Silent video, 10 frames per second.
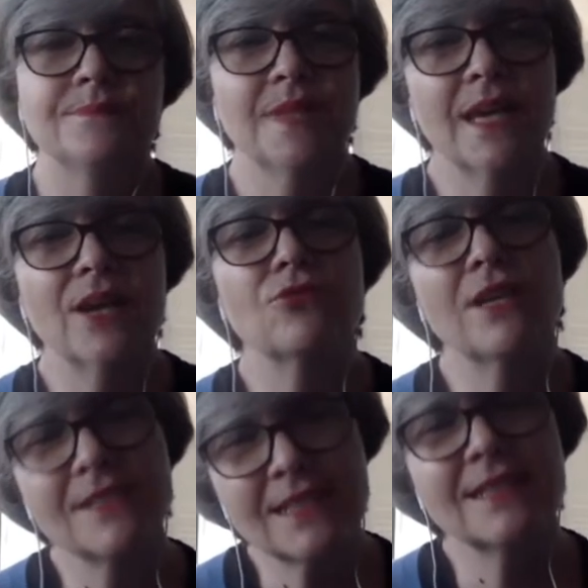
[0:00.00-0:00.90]
yeah. yeah.
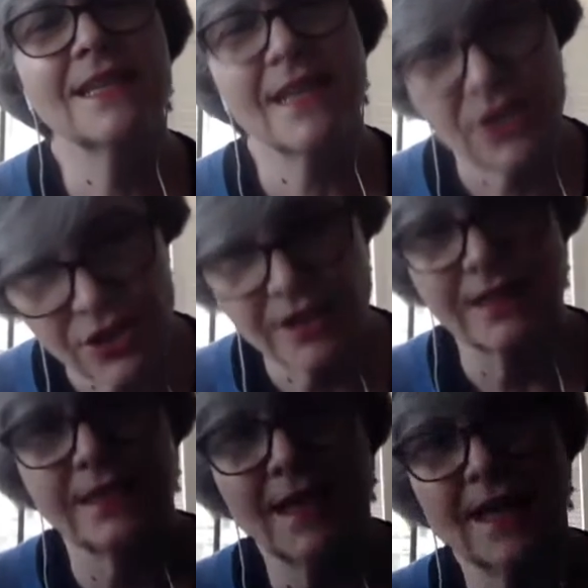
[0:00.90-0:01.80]

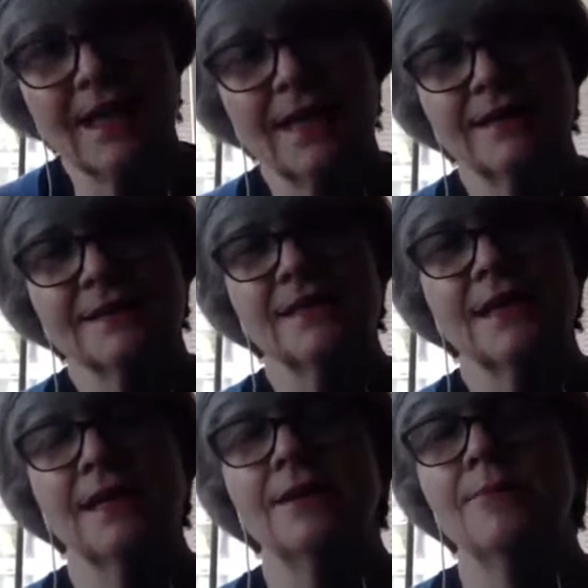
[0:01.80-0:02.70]
resignation. And
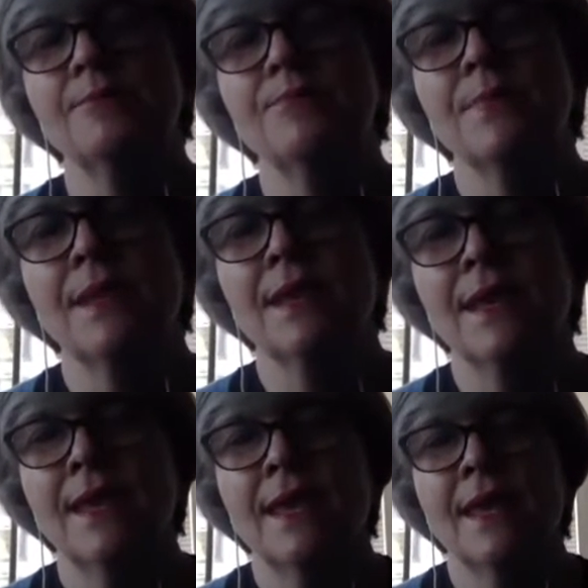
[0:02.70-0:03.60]
um,
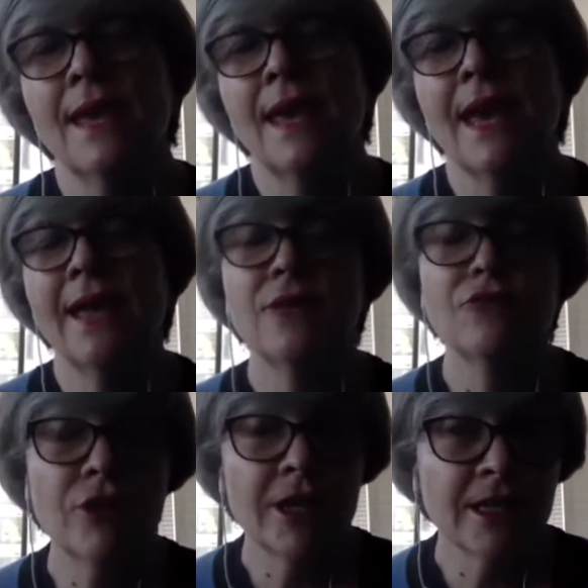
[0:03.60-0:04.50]

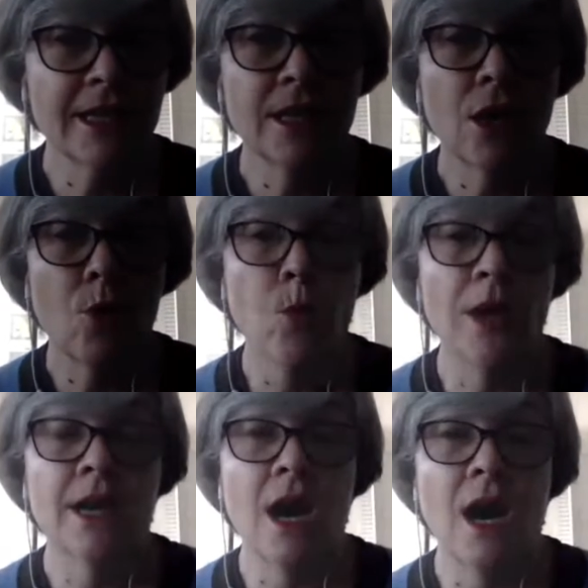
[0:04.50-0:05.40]
and really,
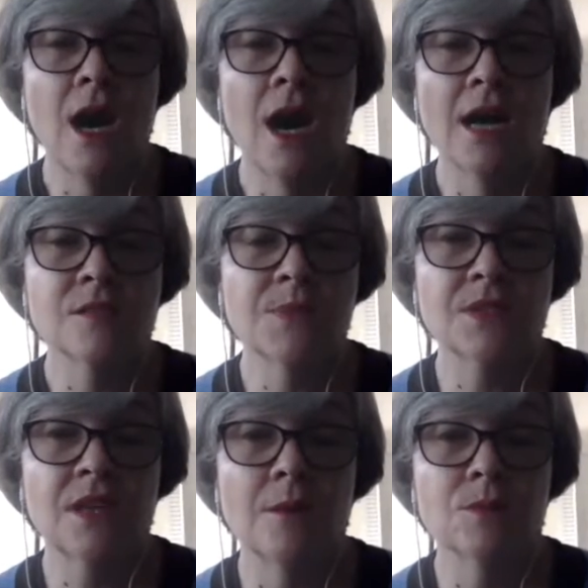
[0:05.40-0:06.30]
when a
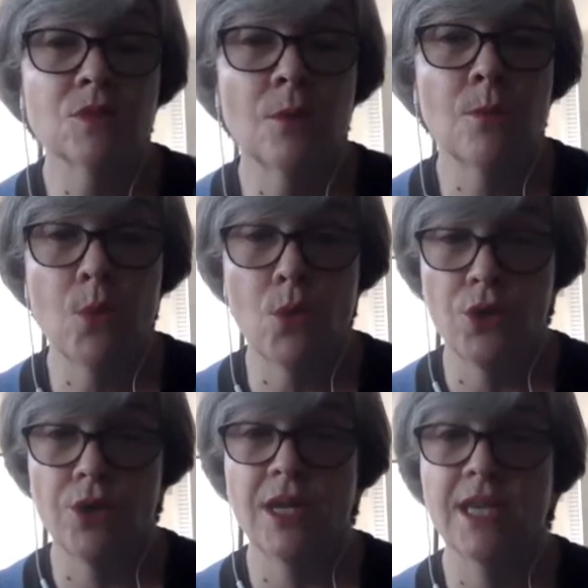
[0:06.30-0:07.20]
hospice comes on
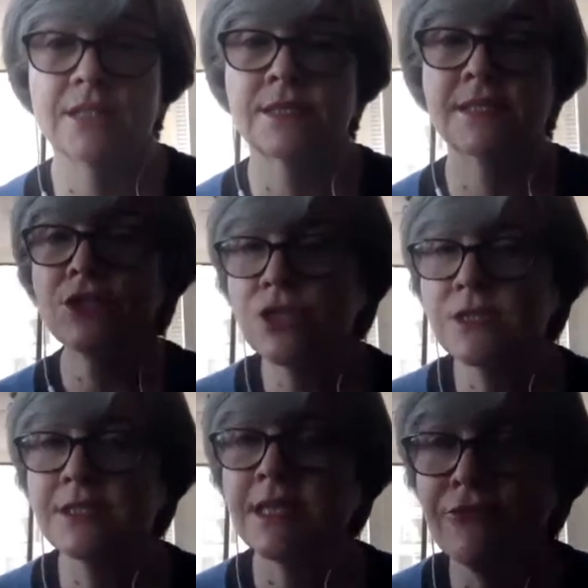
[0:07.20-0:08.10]
board, it's such
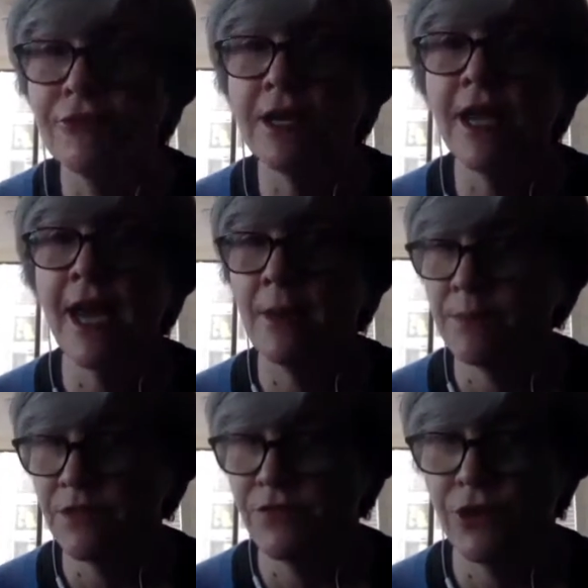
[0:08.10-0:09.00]
a different
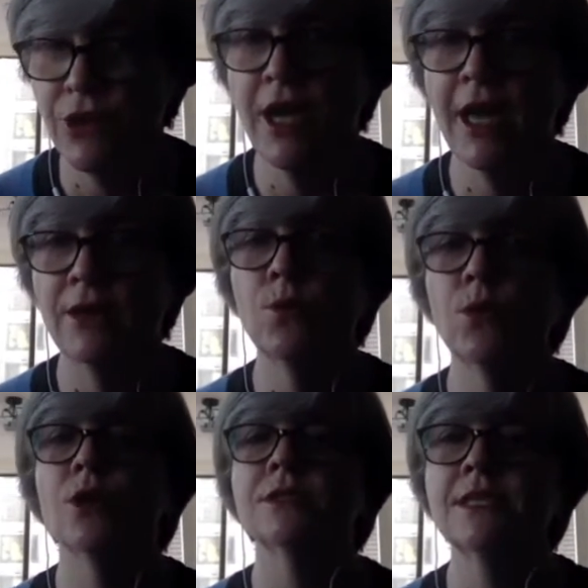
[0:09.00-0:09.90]
atmosphere, and
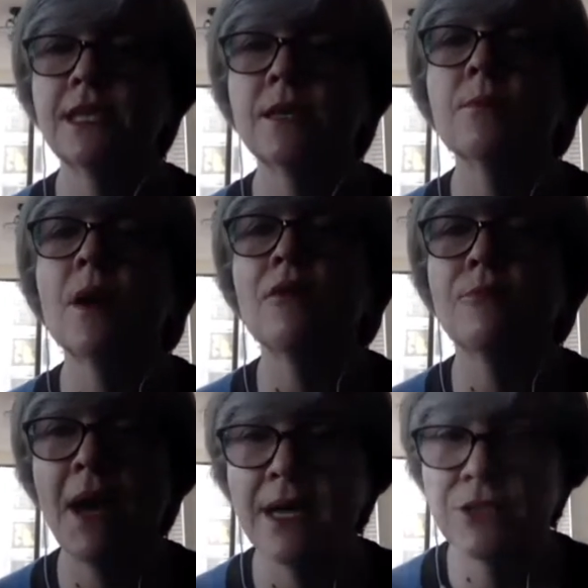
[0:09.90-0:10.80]
we're a team
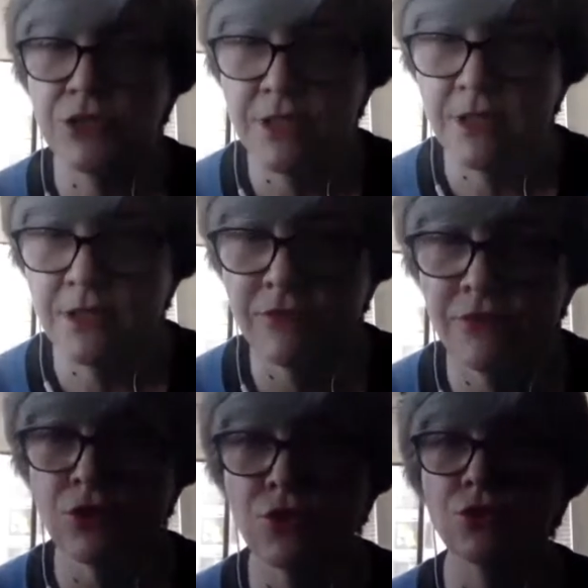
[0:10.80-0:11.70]
of passionate
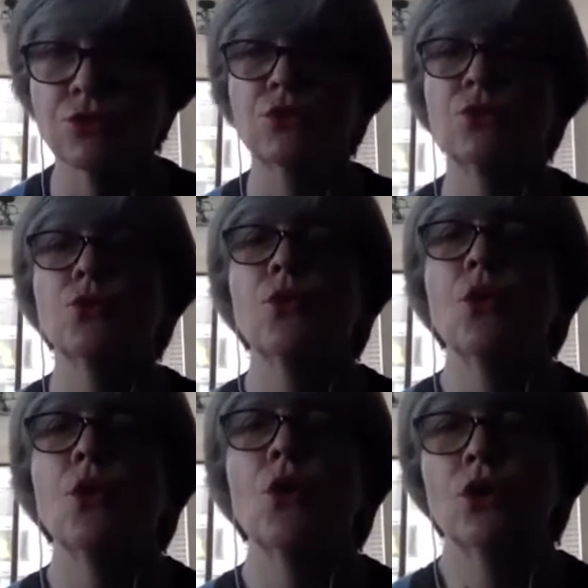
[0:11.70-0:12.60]
individuals who
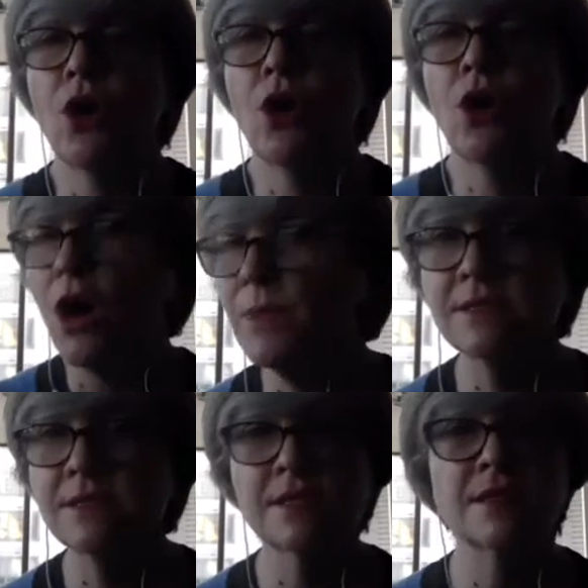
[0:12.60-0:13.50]
come
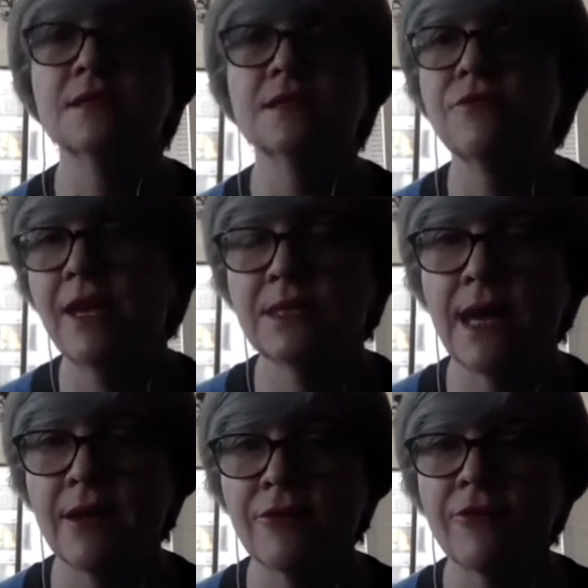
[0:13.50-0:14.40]
into this
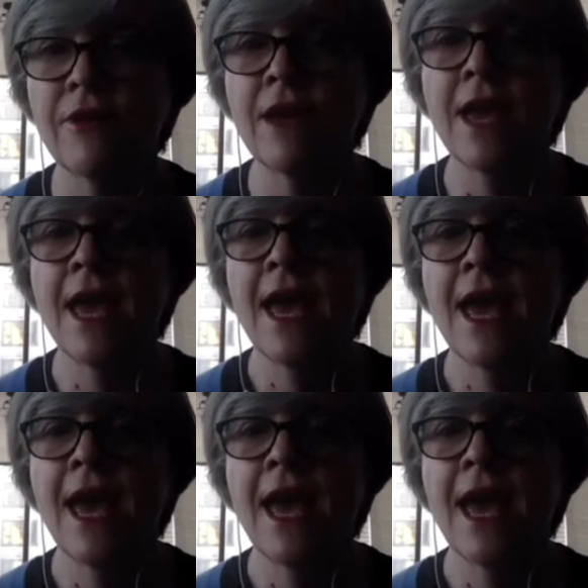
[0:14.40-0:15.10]
family's life